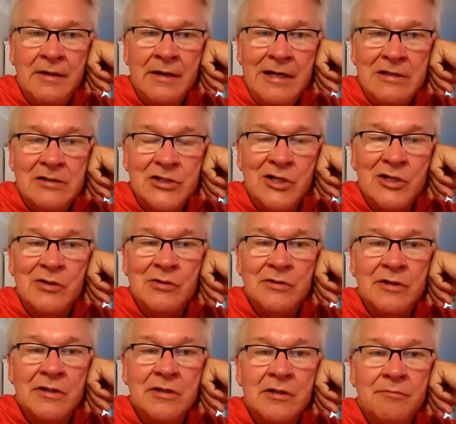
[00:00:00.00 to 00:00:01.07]
And so
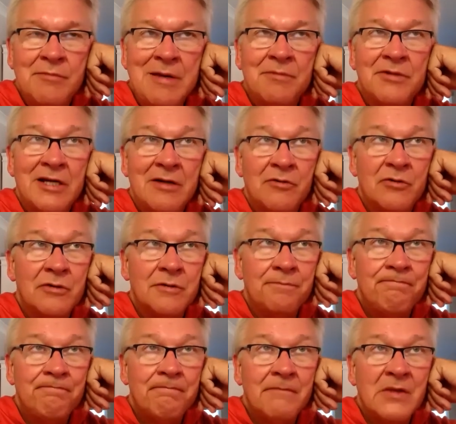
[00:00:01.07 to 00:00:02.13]
maybe they were
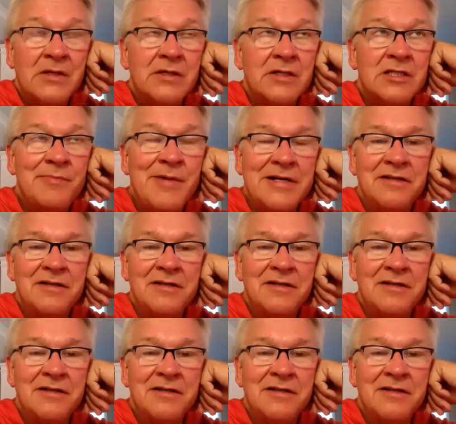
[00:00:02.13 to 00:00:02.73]
expecting